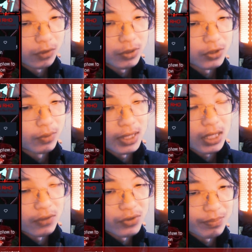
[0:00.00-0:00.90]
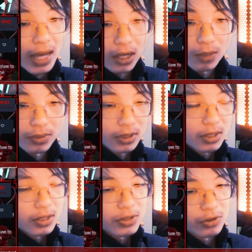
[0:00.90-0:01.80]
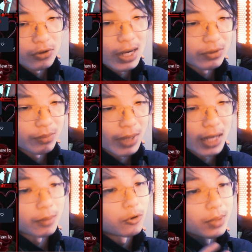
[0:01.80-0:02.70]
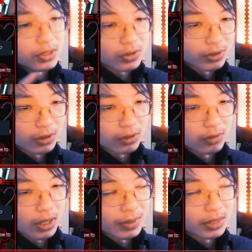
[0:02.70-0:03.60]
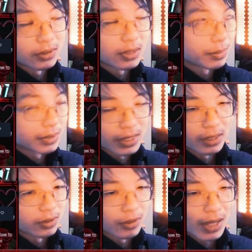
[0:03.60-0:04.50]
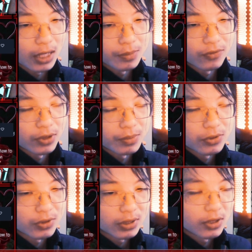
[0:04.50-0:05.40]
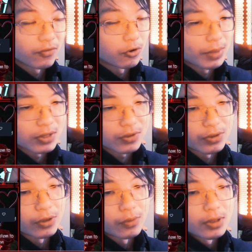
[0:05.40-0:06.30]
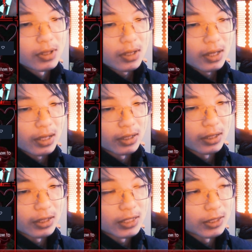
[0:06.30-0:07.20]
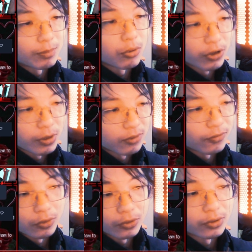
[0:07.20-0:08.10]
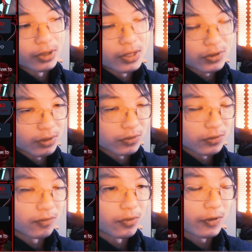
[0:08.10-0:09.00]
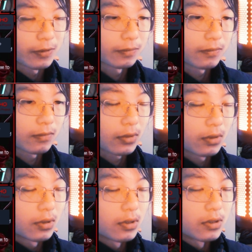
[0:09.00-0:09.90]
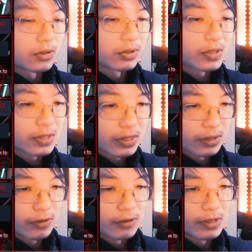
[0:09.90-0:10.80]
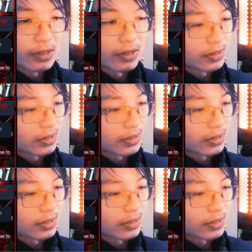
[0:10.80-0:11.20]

to one that covers backup. So how to back up OBS Studio, updating backups for OBS Studio in a portable folder and so on and so forth. So what you see here is,